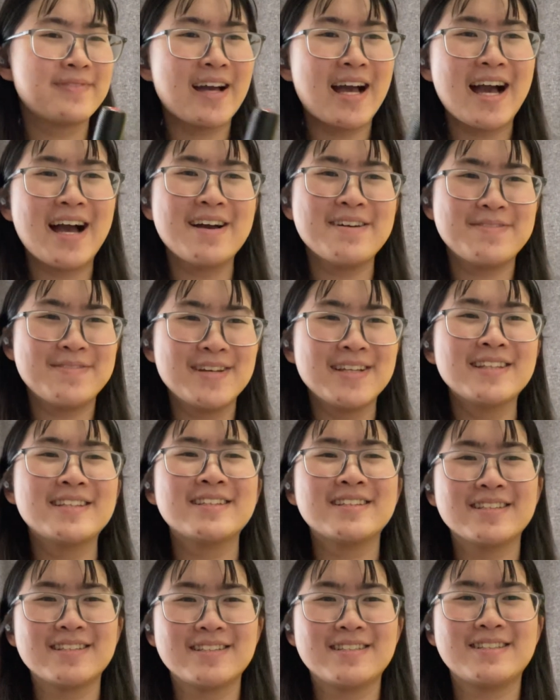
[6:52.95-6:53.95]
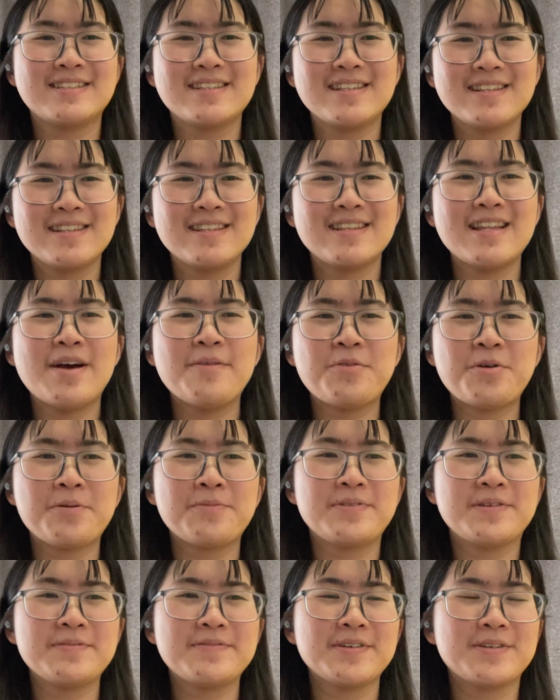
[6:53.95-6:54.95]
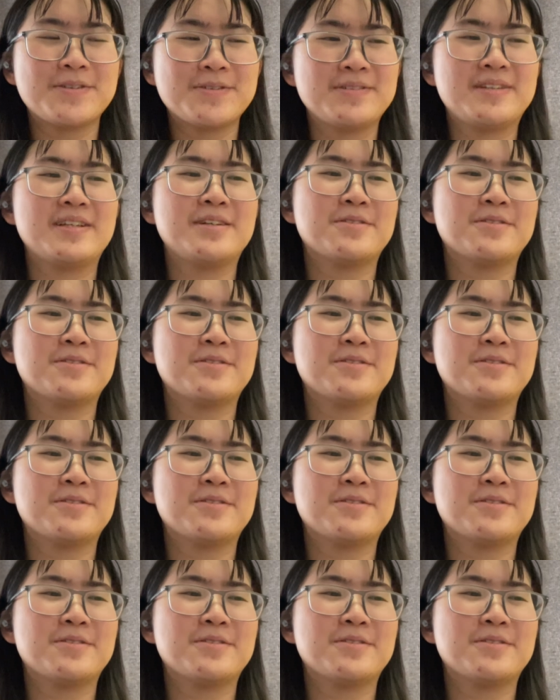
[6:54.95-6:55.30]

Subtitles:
I think the level of difficulty